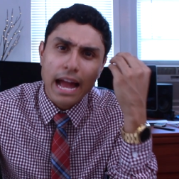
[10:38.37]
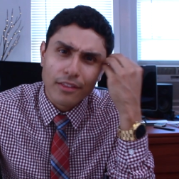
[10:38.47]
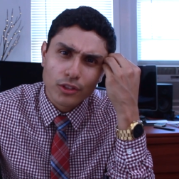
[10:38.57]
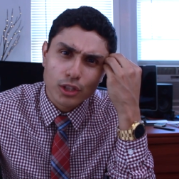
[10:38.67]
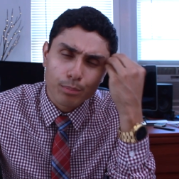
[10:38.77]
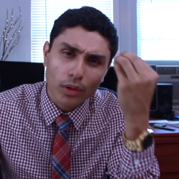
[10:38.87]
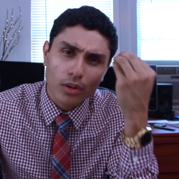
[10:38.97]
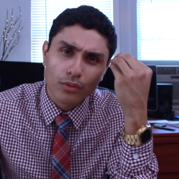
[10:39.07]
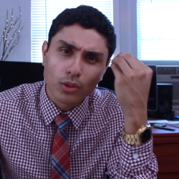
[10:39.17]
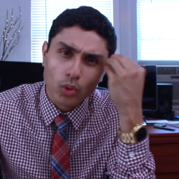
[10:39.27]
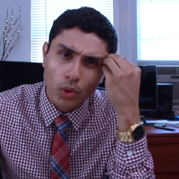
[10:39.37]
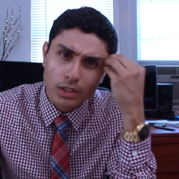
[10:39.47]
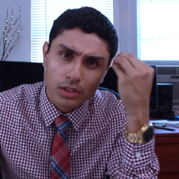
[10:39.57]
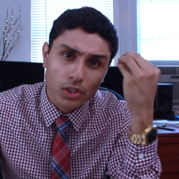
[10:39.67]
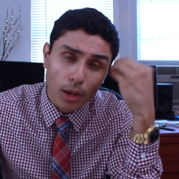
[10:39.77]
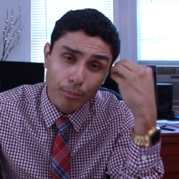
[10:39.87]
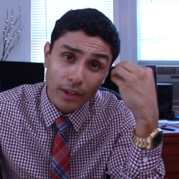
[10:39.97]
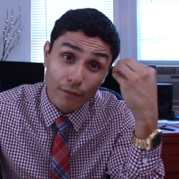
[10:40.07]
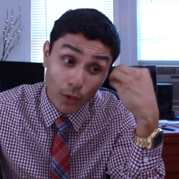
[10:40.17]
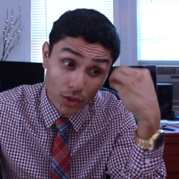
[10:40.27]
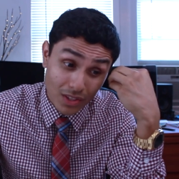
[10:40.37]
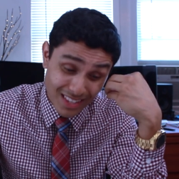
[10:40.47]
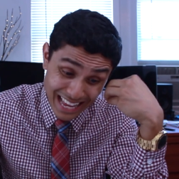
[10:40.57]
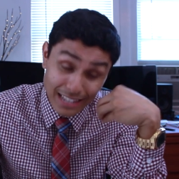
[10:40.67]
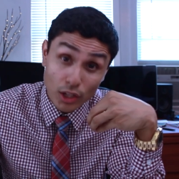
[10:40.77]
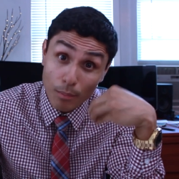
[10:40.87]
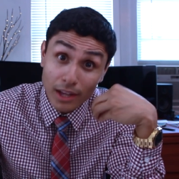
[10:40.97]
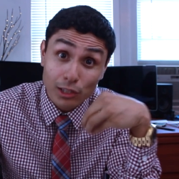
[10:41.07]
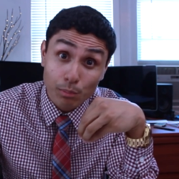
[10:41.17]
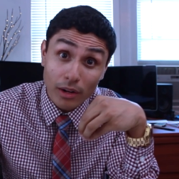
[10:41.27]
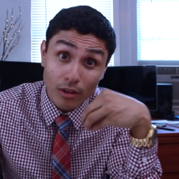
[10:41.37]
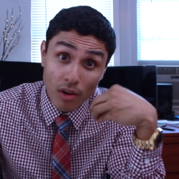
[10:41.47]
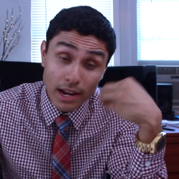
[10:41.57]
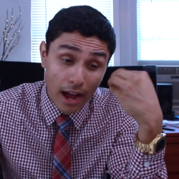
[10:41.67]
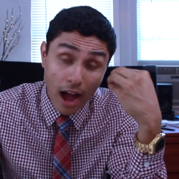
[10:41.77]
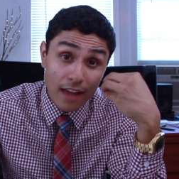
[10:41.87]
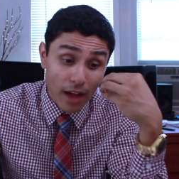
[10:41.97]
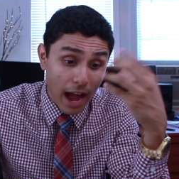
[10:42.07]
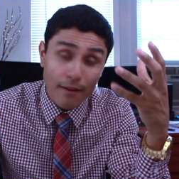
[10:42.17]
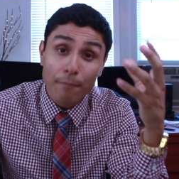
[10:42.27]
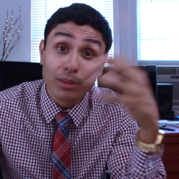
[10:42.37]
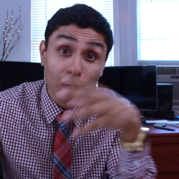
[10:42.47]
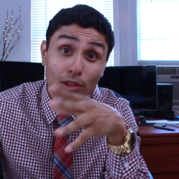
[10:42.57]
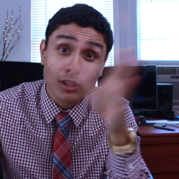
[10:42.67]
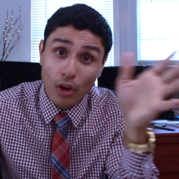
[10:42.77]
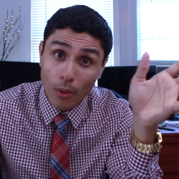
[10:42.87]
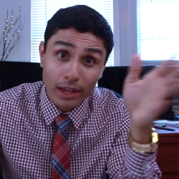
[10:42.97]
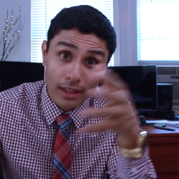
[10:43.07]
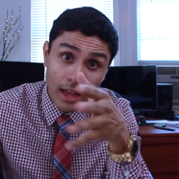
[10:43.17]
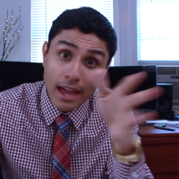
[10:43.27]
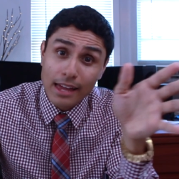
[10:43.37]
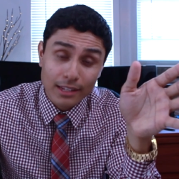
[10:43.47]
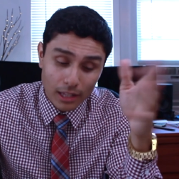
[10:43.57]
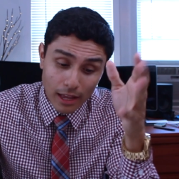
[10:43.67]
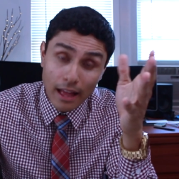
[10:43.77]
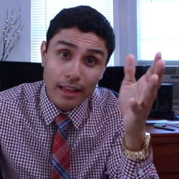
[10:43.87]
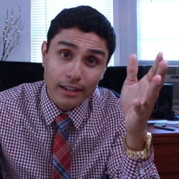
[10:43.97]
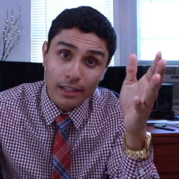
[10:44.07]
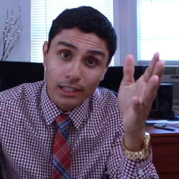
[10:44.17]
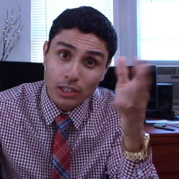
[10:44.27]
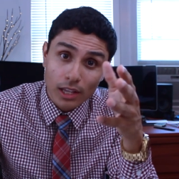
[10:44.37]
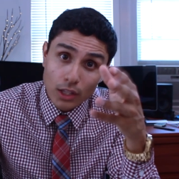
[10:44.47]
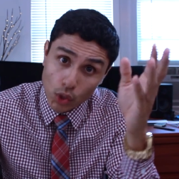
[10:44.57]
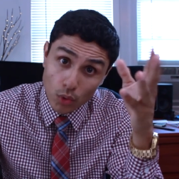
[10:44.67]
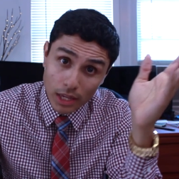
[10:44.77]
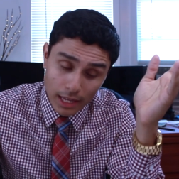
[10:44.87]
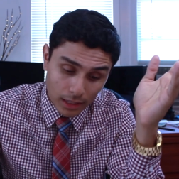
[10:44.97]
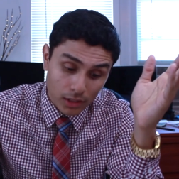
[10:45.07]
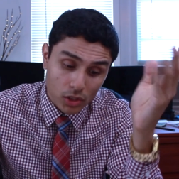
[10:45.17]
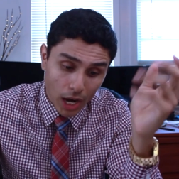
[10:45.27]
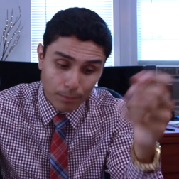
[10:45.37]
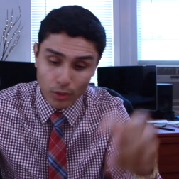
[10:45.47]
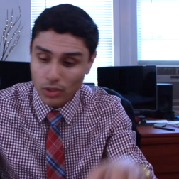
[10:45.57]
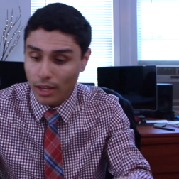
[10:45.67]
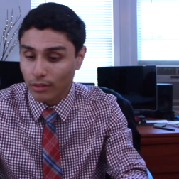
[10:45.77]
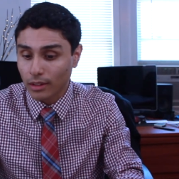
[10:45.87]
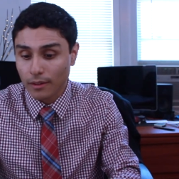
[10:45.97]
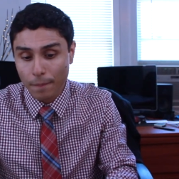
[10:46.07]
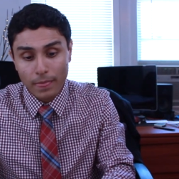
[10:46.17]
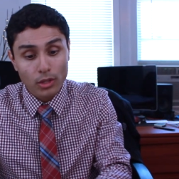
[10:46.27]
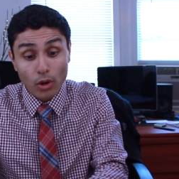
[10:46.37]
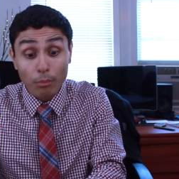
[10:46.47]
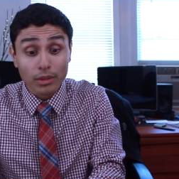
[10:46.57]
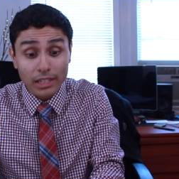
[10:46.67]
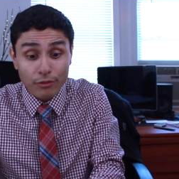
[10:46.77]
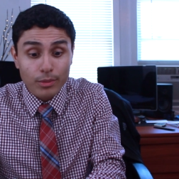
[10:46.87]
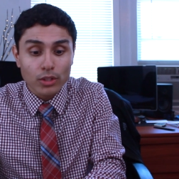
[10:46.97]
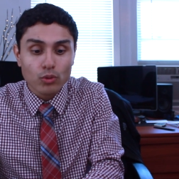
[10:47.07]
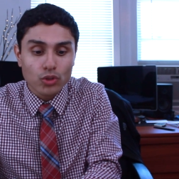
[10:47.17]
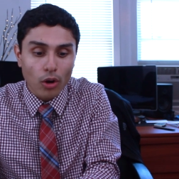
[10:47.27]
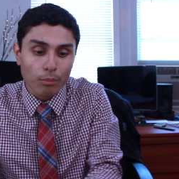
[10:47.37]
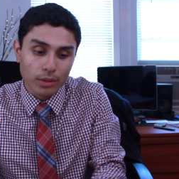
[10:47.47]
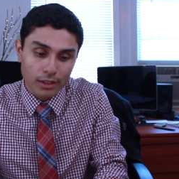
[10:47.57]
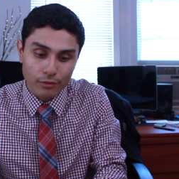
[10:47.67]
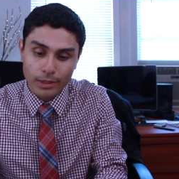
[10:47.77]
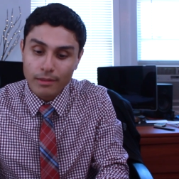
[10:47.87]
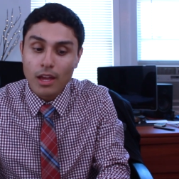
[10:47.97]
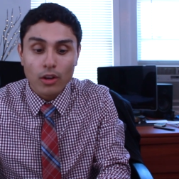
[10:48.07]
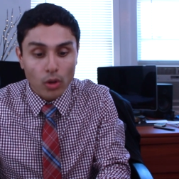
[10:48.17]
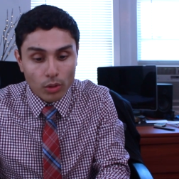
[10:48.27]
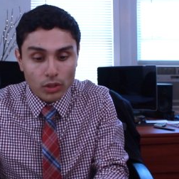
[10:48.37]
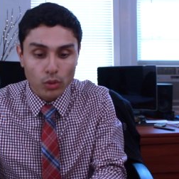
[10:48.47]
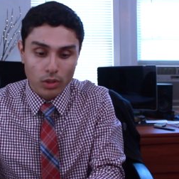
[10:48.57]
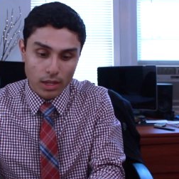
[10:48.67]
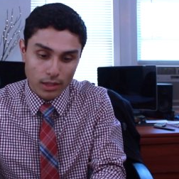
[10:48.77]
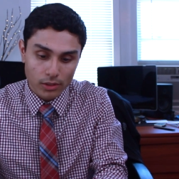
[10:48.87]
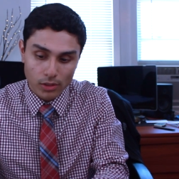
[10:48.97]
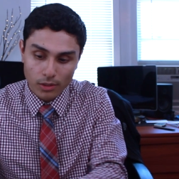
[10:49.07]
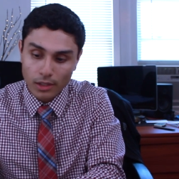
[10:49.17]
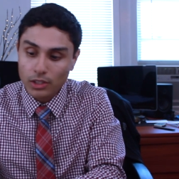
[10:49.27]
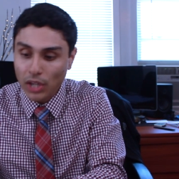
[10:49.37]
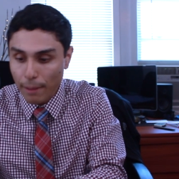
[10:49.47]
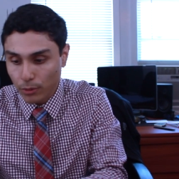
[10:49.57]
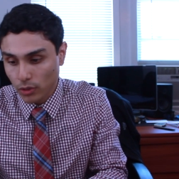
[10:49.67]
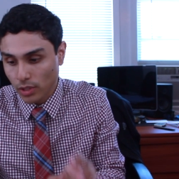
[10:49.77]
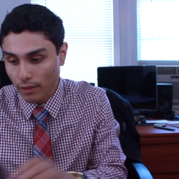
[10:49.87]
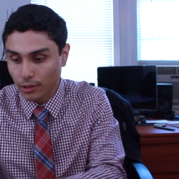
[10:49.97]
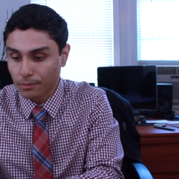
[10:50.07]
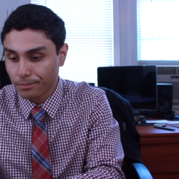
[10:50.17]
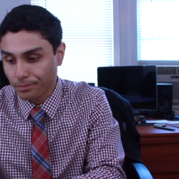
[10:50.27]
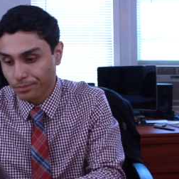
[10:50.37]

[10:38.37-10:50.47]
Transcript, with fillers: And the Spirit of the Lord is dumping verses into my spirit right now. I, I'm literally going and, and it's two Kings chapter seven. You don't believe me. You don't believe me. Go to two Kings chapter seven.